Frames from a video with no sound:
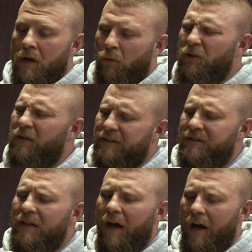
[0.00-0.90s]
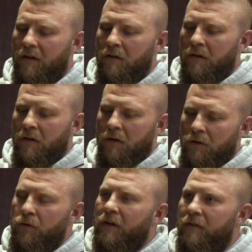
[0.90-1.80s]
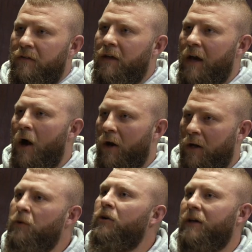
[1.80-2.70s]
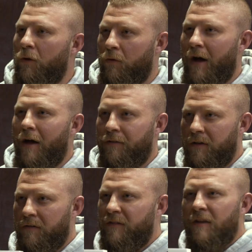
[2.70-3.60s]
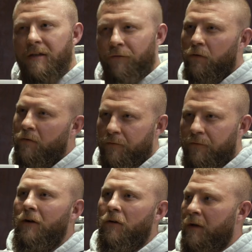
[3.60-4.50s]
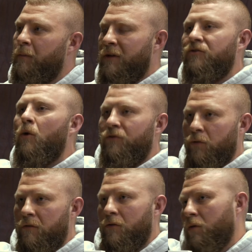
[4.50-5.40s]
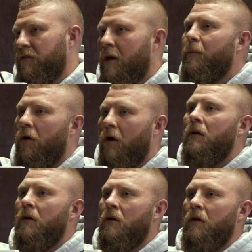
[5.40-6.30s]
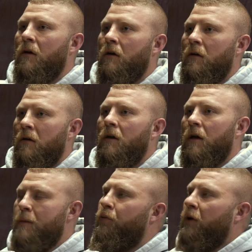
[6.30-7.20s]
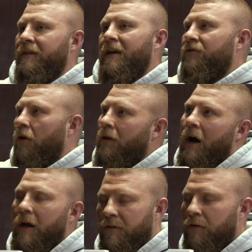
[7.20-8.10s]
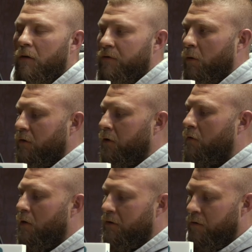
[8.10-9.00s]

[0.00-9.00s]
And when you can see that, you can see how I communicate with athletes. It's a different feel than me just going to a, do a seminar. For sure. And putting things online and so, so on and so forth.